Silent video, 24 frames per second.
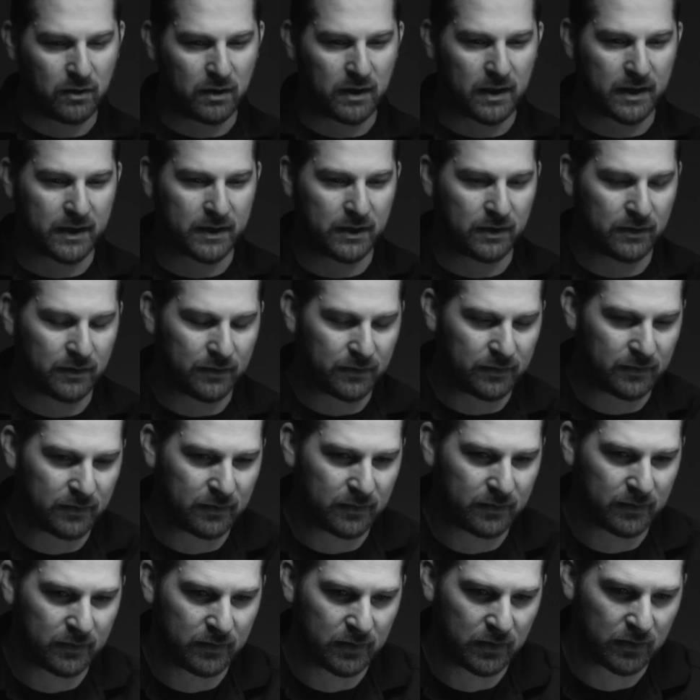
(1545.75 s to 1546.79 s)
a lot of
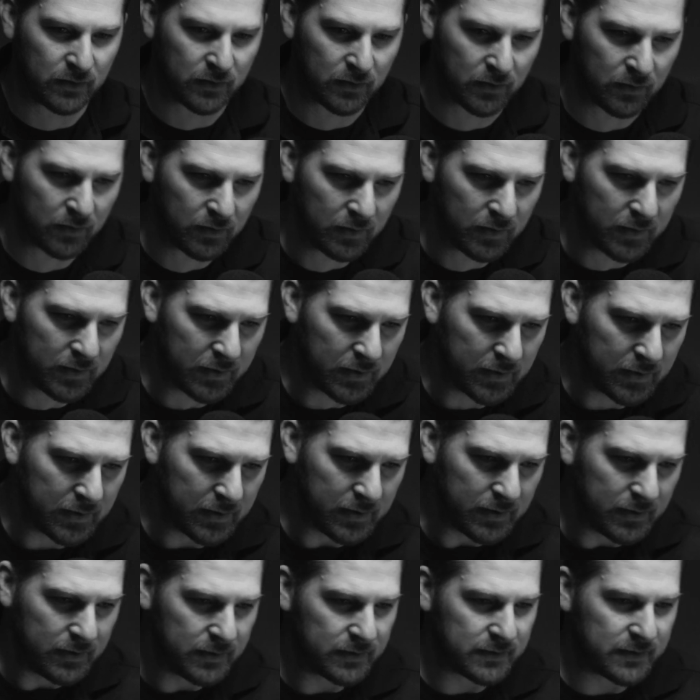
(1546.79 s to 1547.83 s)
your
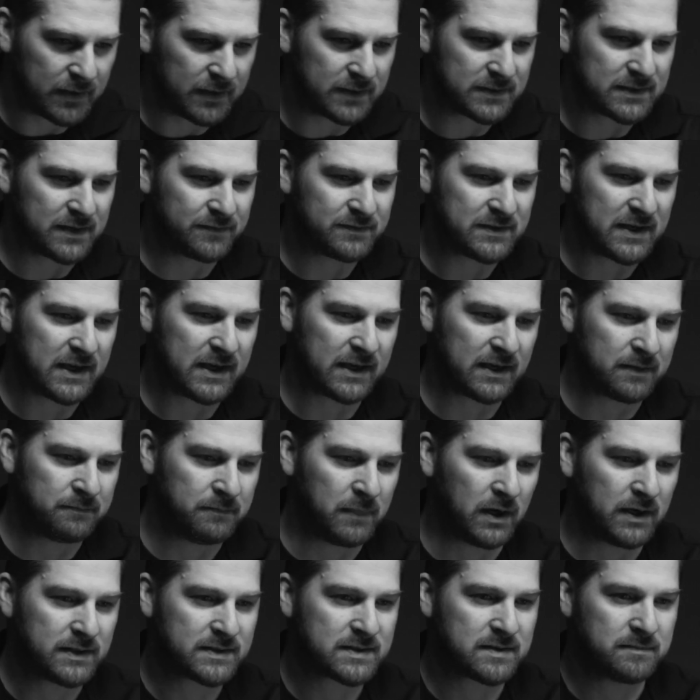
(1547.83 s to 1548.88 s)
things have taken
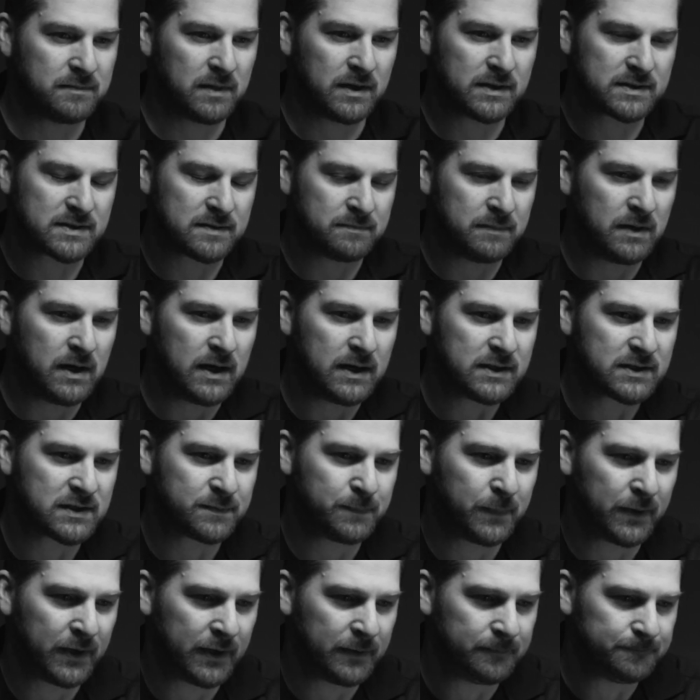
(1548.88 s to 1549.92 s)
months and months and months,
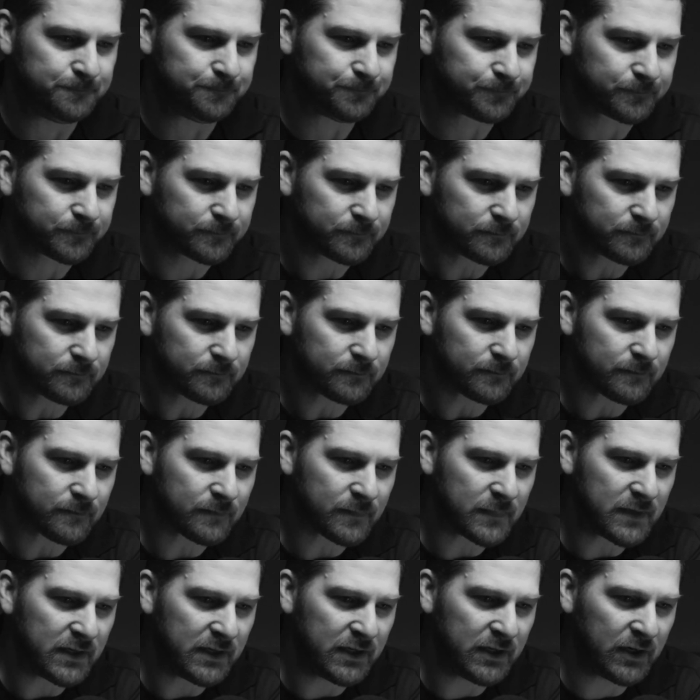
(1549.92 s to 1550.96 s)
but
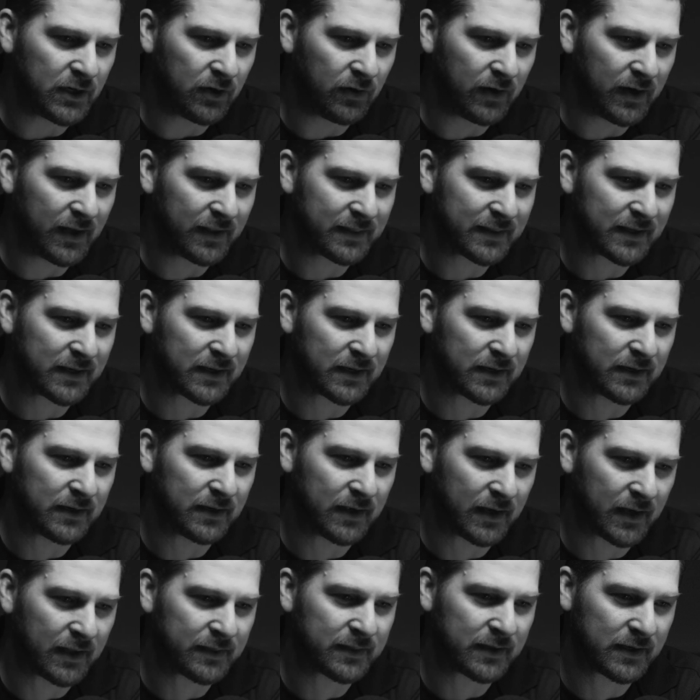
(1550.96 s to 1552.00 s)
you know, I think
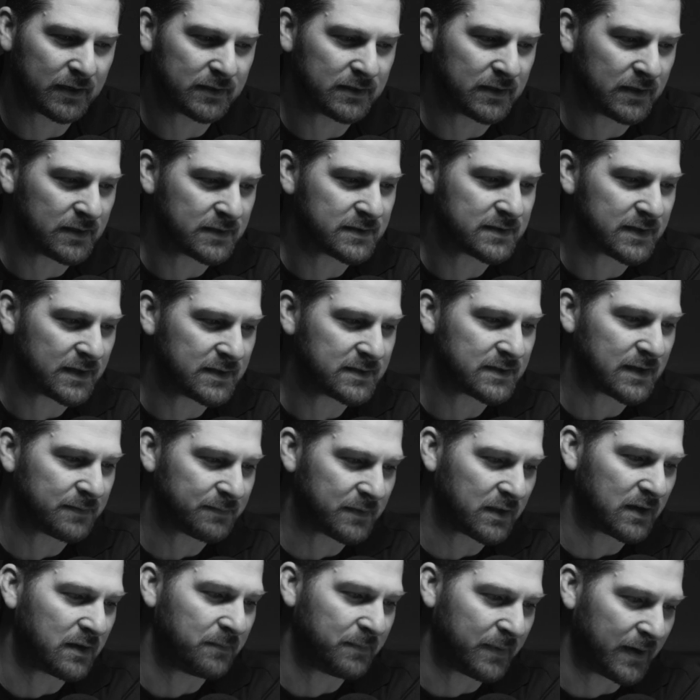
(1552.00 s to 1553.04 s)
it does say
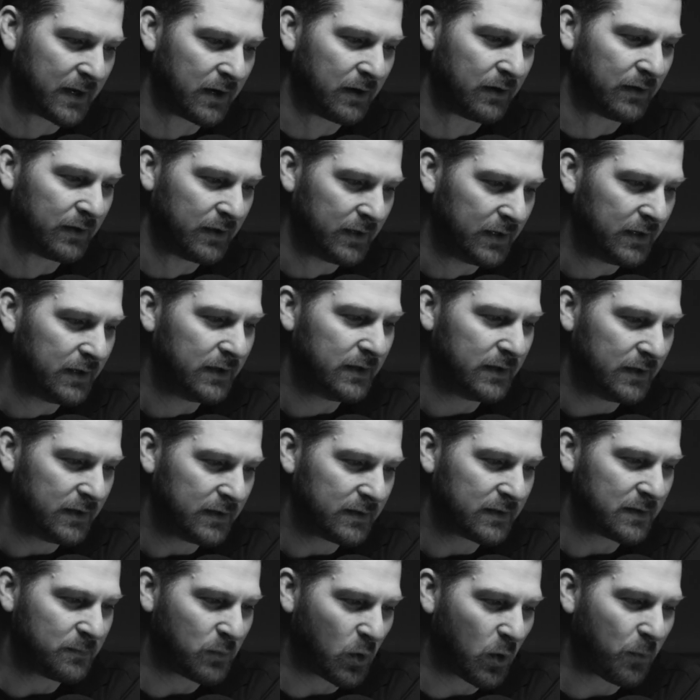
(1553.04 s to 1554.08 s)
something about
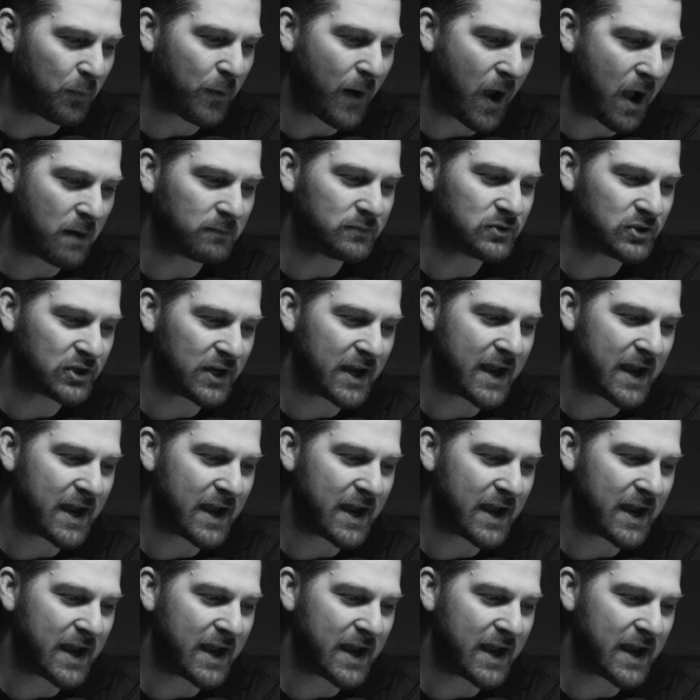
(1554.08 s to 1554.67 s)
the more problems you